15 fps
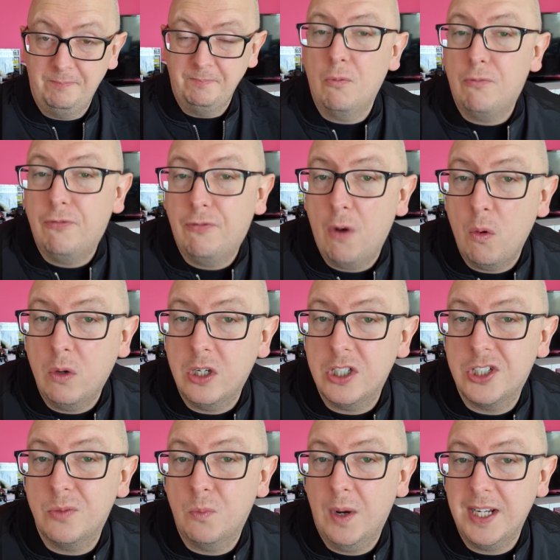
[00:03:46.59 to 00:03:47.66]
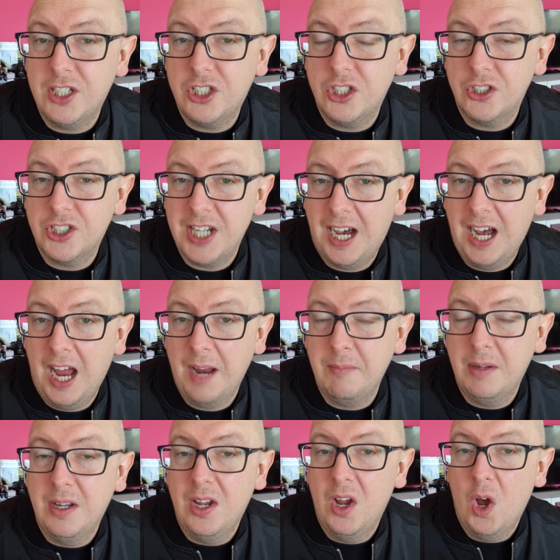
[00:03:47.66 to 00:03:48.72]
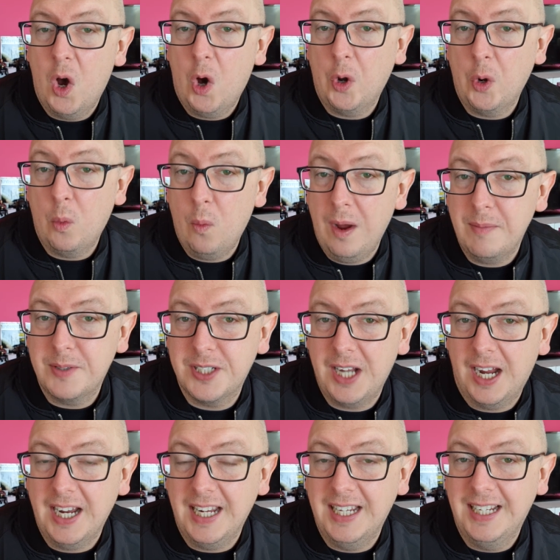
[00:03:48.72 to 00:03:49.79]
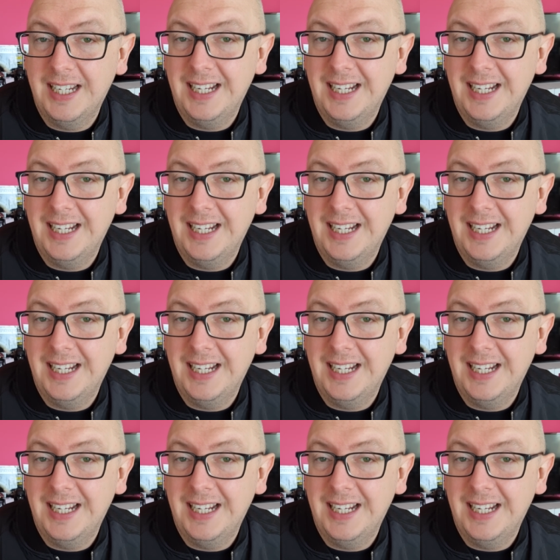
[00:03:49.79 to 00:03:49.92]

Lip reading: Don't focus and waste your time on a website